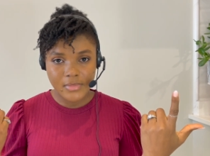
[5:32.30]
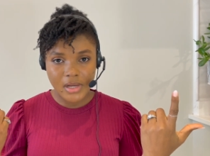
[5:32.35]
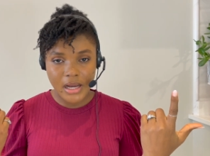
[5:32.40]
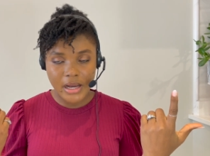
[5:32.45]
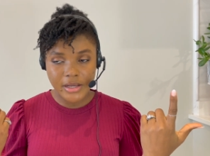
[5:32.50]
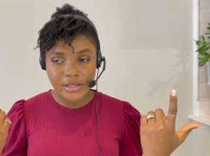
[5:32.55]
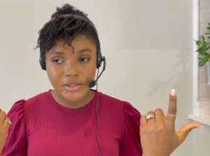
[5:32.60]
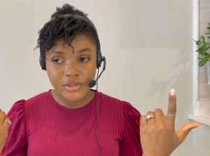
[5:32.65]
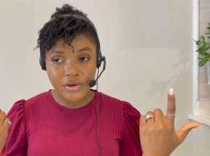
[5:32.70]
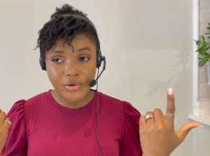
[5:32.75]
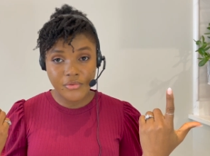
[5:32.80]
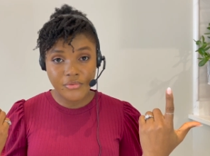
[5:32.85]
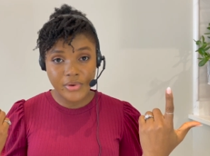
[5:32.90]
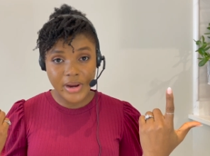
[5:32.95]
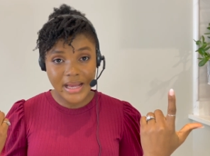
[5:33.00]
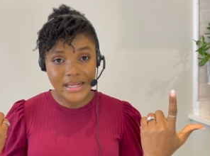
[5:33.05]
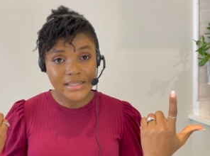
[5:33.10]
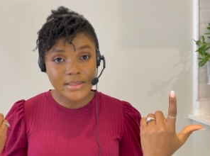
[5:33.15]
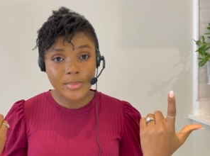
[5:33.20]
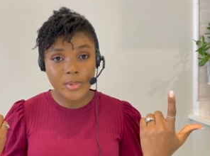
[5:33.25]
is your
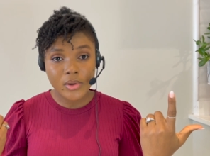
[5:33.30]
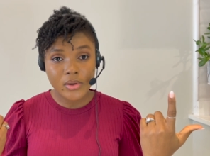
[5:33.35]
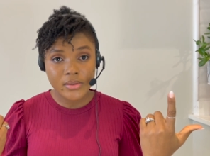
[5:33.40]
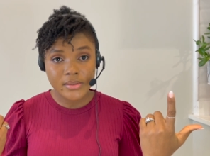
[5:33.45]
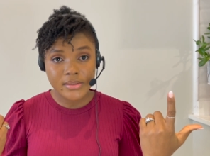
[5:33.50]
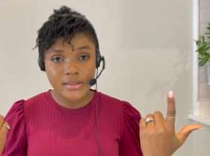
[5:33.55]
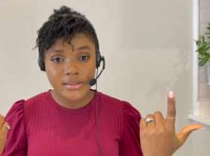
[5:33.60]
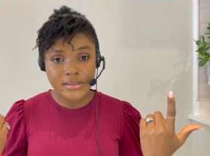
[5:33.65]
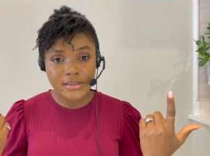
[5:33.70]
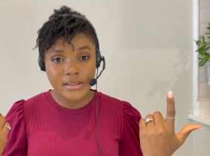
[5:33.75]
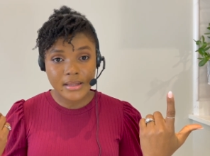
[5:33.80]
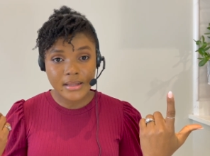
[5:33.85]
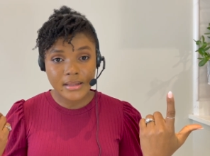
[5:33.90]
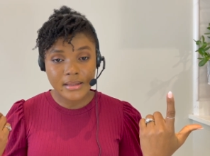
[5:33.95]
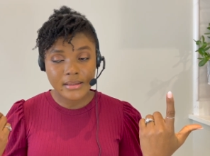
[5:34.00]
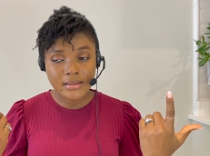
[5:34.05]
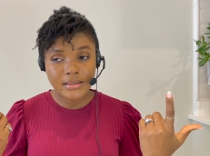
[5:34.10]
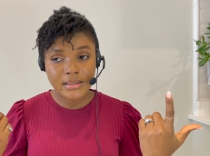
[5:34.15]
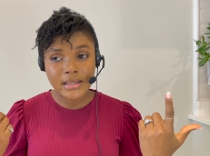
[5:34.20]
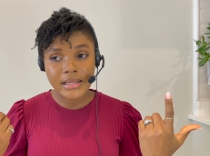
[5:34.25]
response
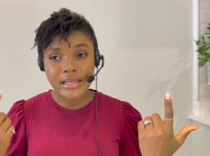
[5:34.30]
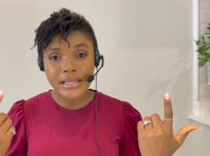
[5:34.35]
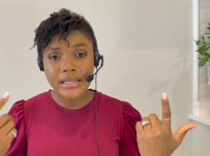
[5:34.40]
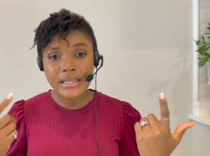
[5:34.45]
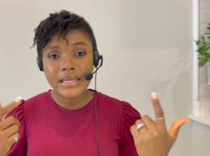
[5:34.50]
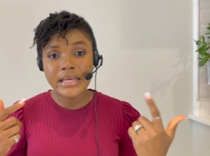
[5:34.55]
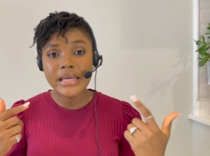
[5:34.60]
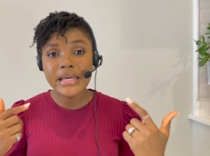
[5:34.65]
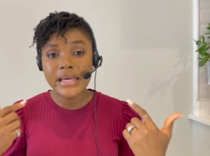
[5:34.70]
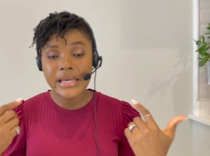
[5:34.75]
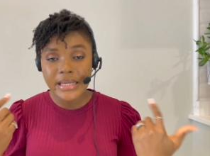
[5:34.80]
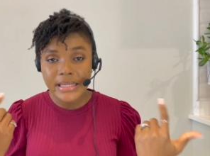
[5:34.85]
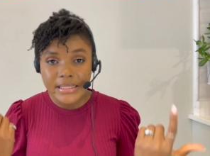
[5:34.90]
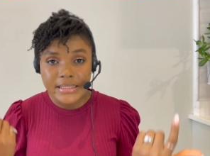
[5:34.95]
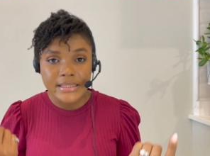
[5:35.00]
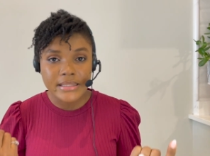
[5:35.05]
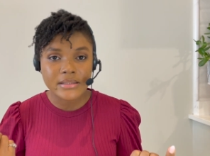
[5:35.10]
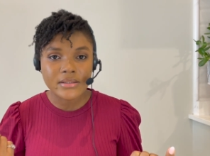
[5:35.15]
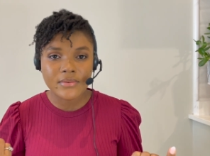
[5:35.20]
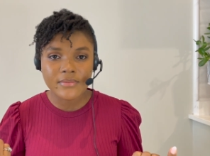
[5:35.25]

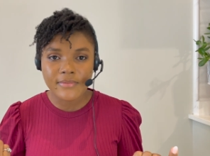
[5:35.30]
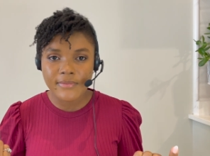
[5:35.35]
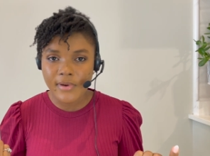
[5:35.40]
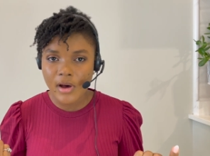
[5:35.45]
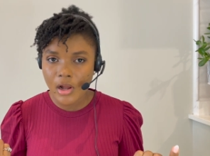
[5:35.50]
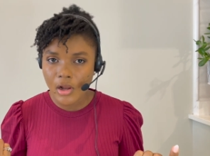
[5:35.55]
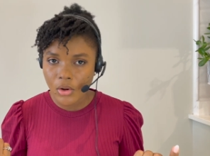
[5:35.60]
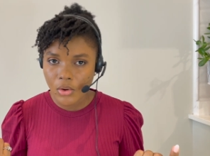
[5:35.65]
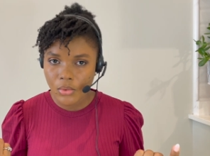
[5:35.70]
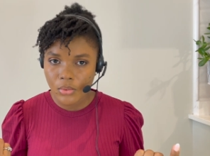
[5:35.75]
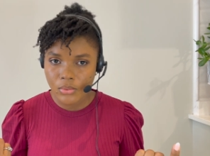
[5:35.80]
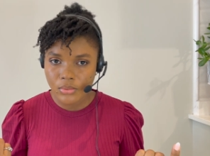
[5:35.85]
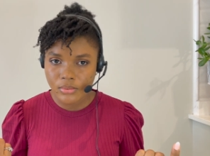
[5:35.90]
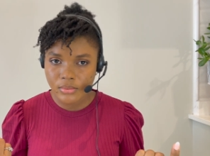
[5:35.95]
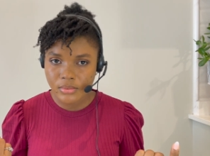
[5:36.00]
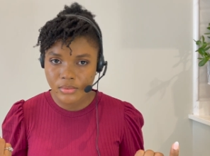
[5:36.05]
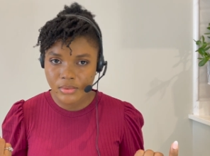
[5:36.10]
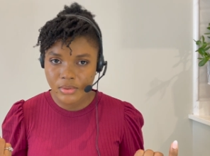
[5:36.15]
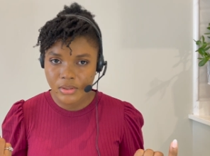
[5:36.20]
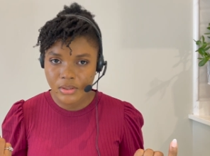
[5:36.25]
easy to follow?
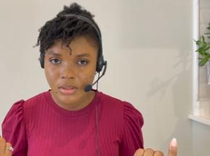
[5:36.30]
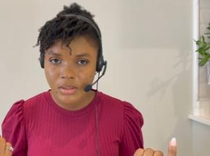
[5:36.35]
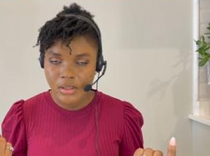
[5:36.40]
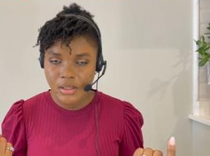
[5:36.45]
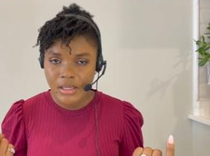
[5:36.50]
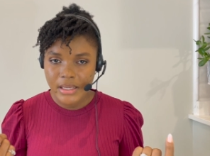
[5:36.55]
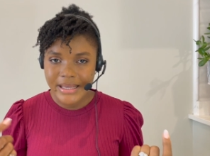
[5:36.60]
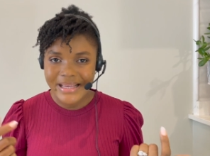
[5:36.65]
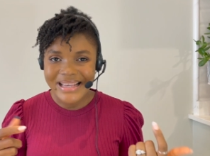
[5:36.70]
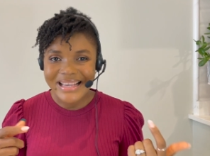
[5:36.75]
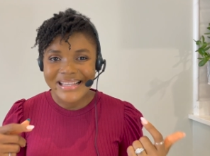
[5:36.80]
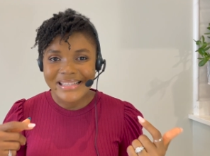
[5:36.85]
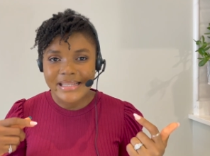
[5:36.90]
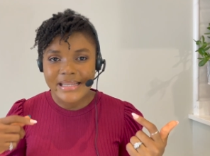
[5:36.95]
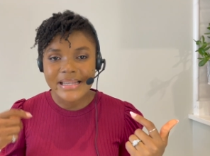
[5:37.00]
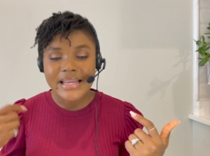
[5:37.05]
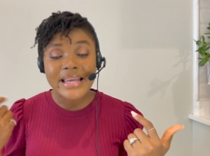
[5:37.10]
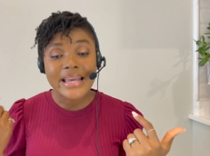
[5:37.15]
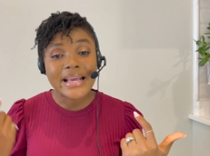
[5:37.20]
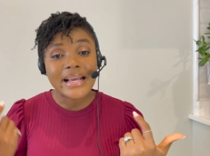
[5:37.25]
Is
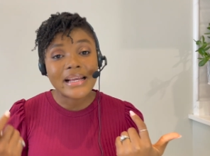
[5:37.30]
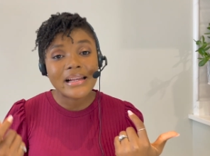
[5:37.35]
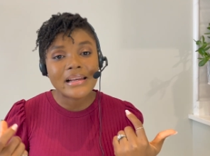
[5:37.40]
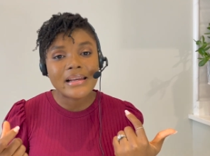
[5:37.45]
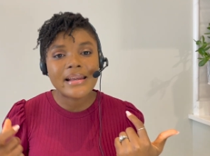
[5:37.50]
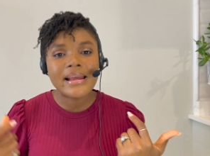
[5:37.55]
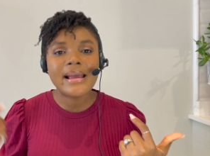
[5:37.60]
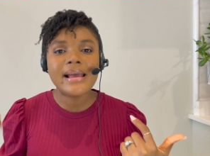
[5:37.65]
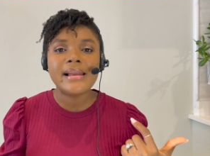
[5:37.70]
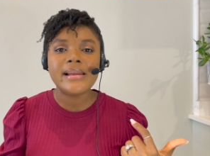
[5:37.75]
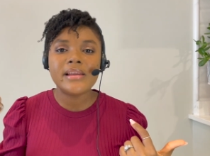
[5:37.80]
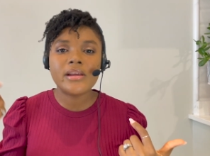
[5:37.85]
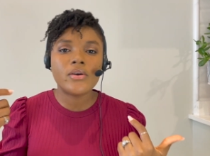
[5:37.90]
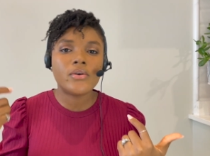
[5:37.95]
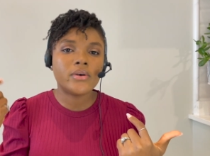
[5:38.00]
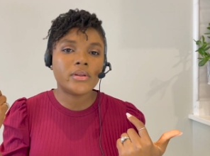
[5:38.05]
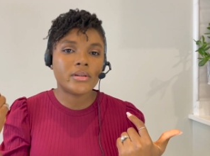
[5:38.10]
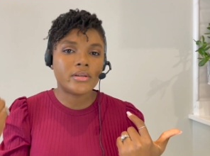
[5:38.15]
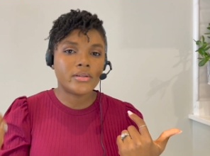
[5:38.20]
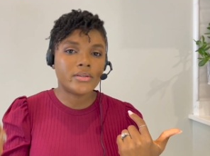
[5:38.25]
it clearly
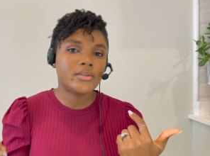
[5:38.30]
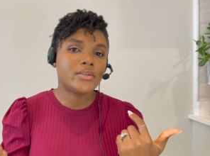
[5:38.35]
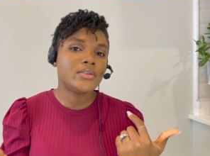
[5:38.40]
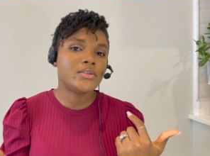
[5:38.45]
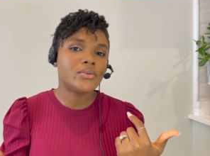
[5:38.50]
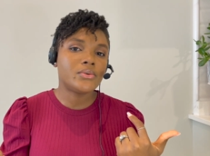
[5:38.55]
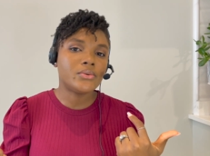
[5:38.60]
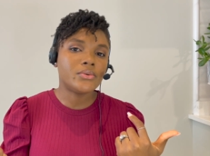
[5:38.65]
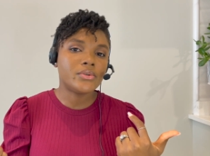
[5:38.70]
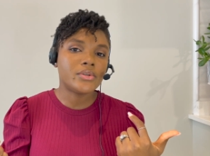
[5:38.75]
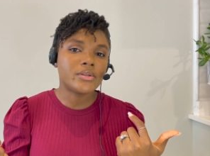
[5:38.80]
understood?